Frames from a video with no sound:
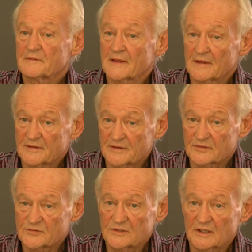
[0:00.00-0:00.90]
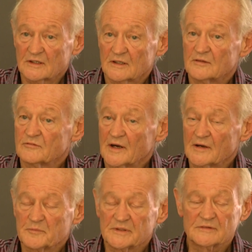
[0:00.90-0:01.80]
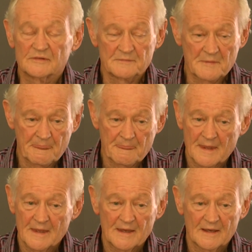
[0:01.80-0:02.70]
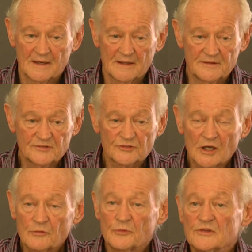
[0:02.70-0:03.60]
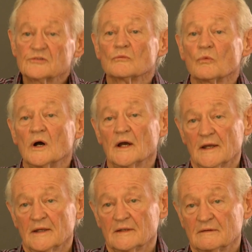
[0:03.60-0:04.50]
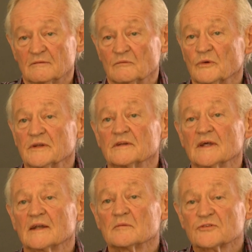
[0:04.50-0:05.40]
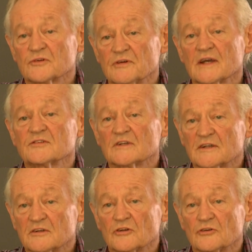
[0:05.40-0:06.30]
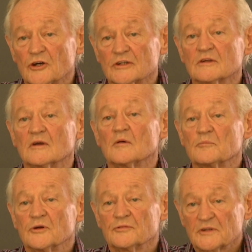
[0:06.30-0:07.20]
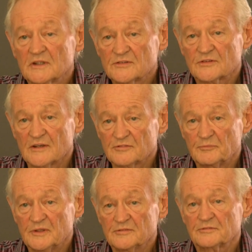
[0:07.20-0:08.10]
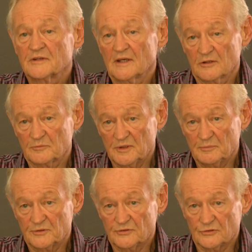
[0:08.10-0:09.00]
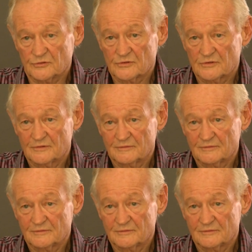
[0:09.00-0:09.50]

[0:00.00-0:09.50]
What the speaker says: the acidic environment. There's no reason why, whether the animals are vaccinated or not, perfectly safe beef cannot be produced.